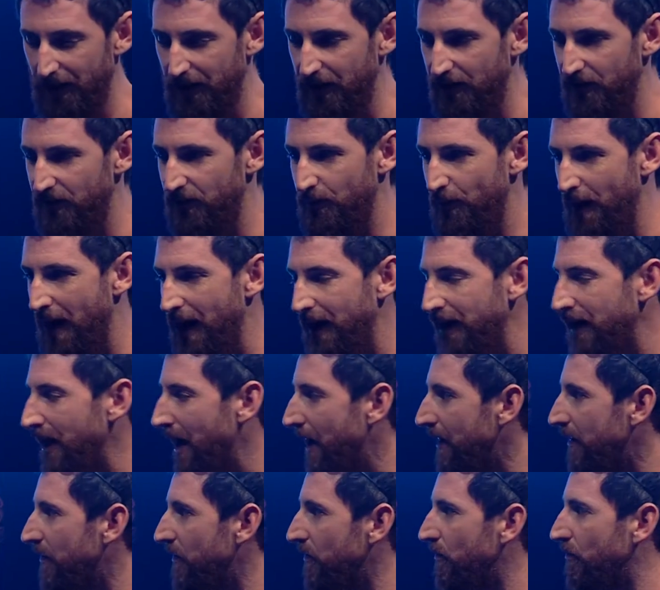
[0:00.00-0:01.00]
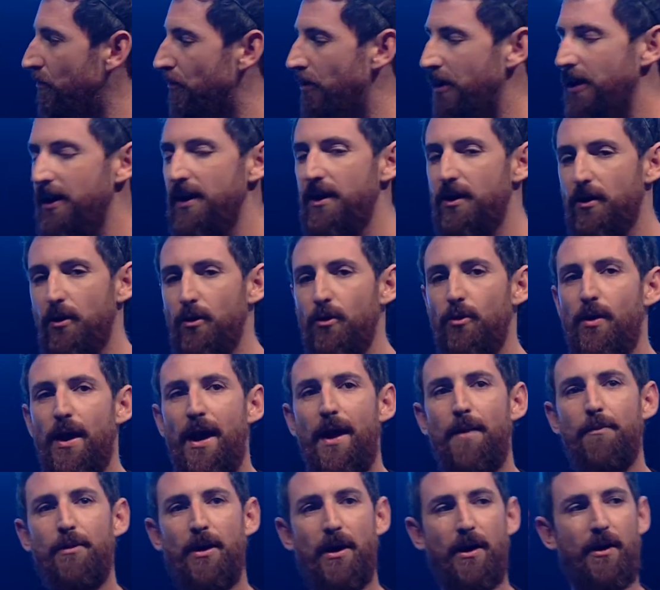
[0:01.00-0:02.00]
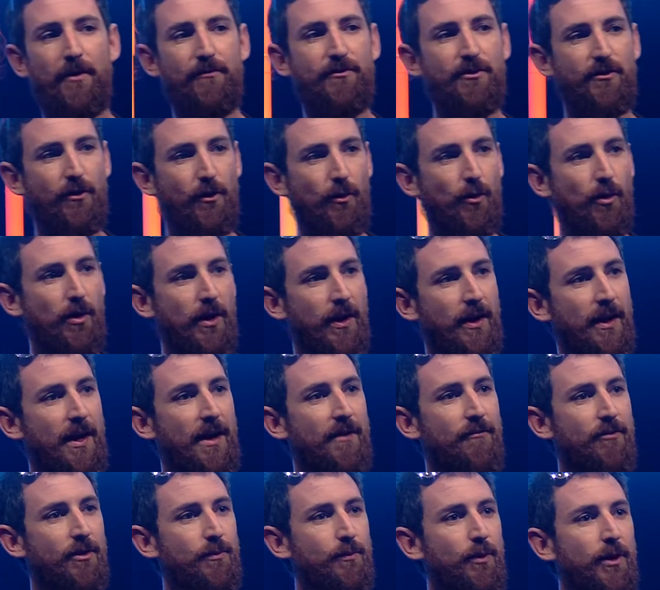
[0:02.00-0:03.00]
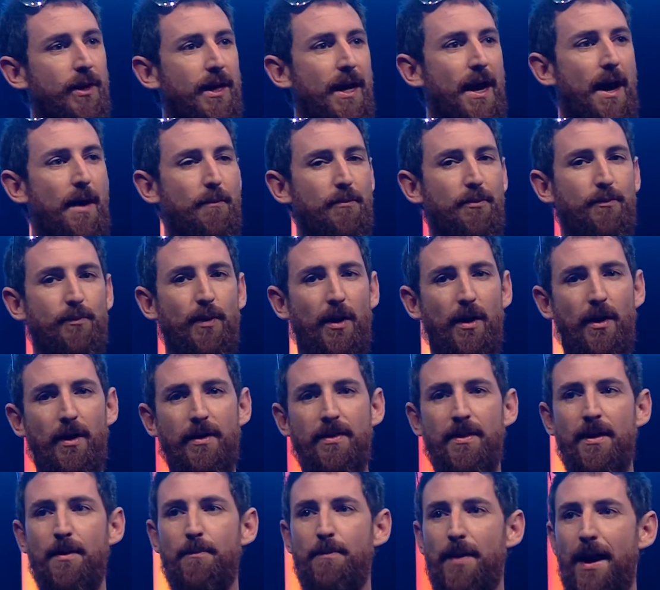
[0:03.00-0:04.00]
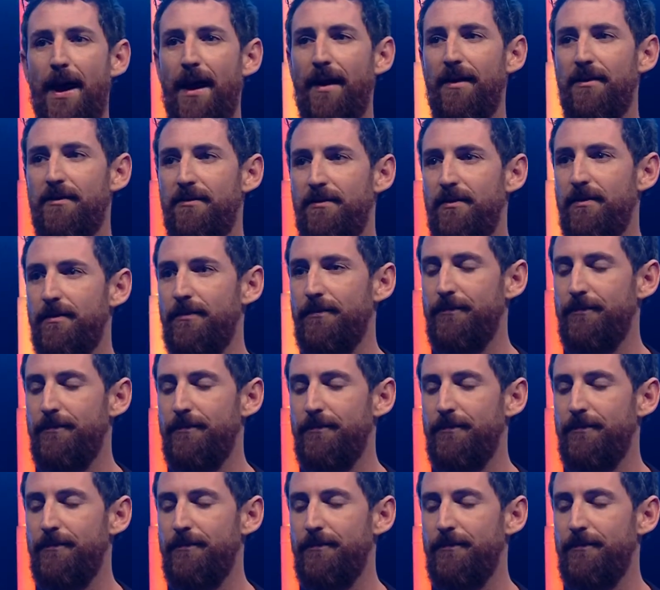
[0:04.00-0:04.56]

Smarty had this really cool habit of talking everybody up behind their backs.